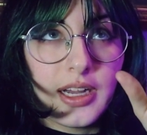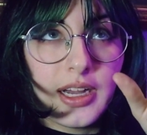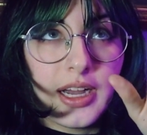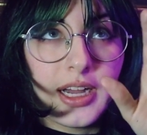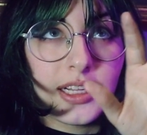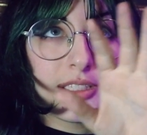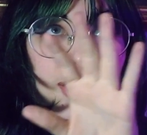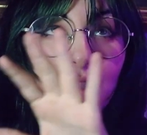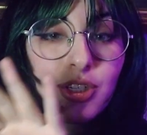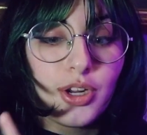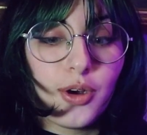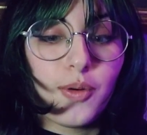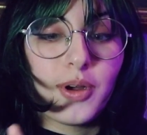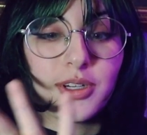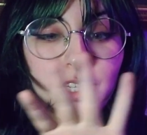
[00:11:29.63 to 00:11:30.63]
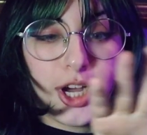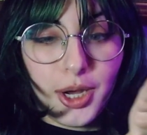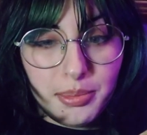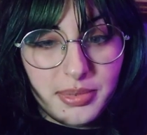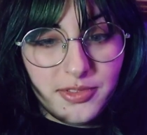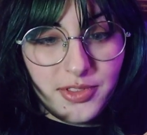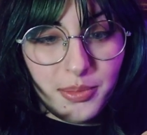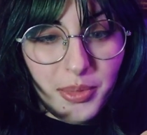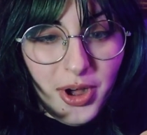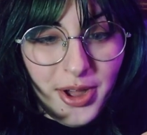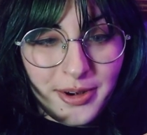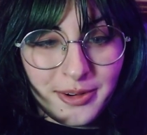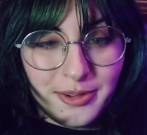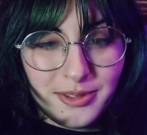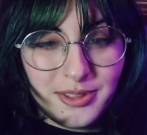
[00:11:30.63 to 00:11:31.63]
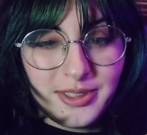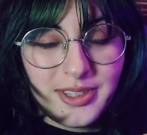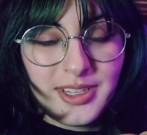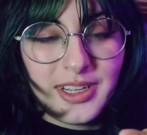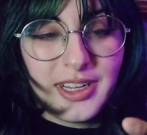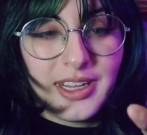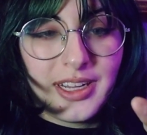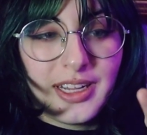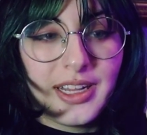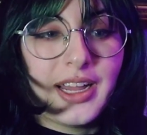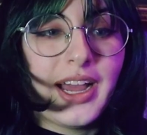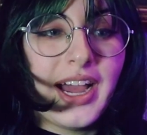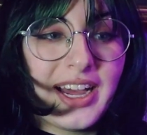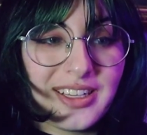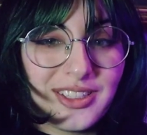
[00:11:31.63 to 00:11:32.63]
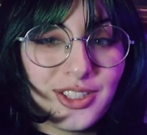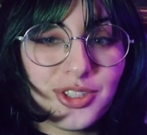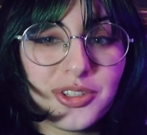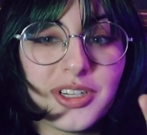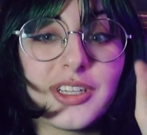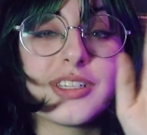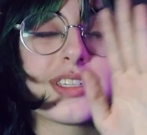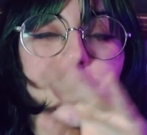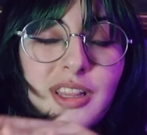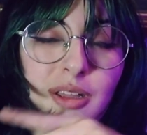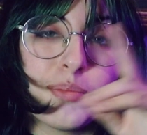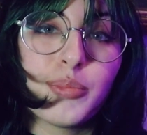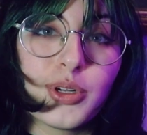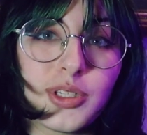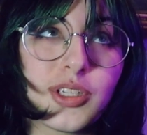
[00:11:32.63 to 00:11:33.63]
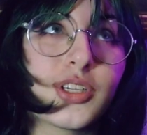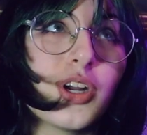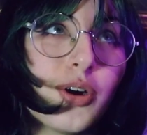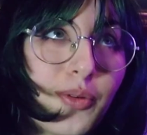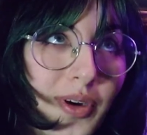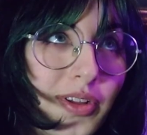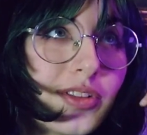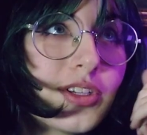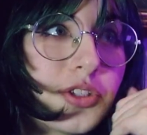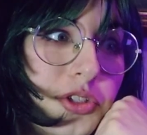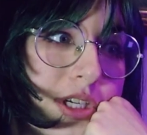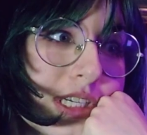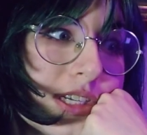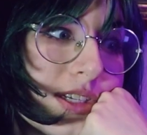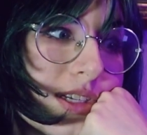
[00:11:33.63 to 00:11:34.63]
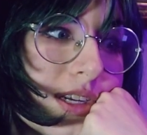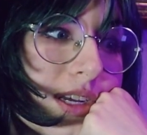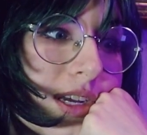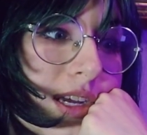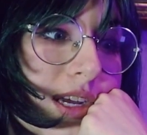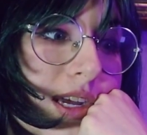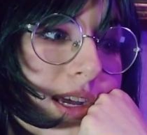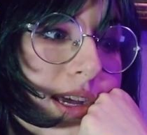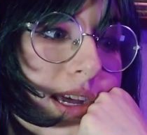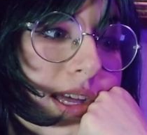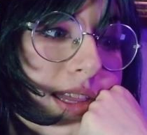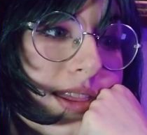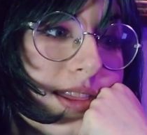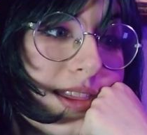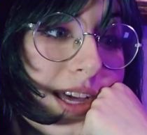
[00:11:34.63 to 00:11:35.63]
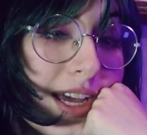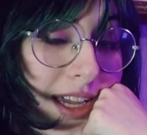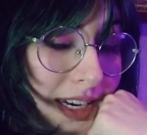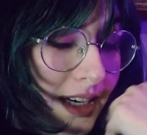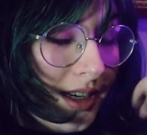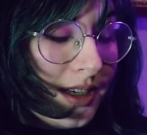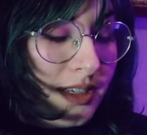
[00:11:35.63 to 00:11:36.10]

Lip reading: add snow on top of the model, add the trees, and then put snow on the trees. And then